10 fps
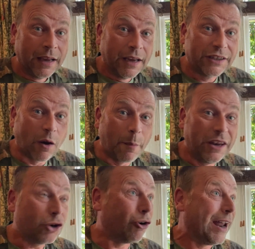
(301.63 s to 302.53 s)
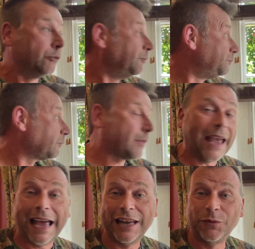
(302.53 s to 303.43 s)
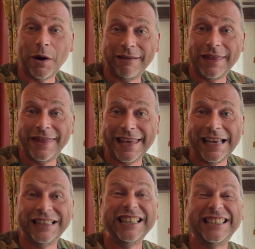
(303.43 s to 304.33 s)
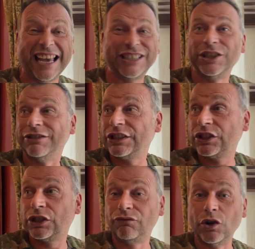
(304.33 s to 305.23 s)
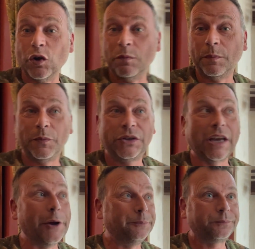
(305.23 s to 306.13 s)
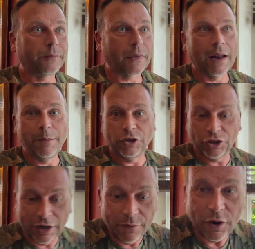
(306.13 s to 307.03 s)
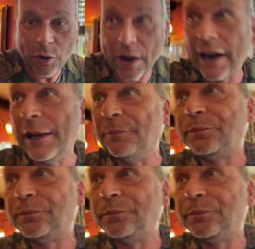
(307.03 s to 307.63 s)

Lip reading: So I'm in the Crown, and we're in the Detectorists room. So let me just show you very quickly.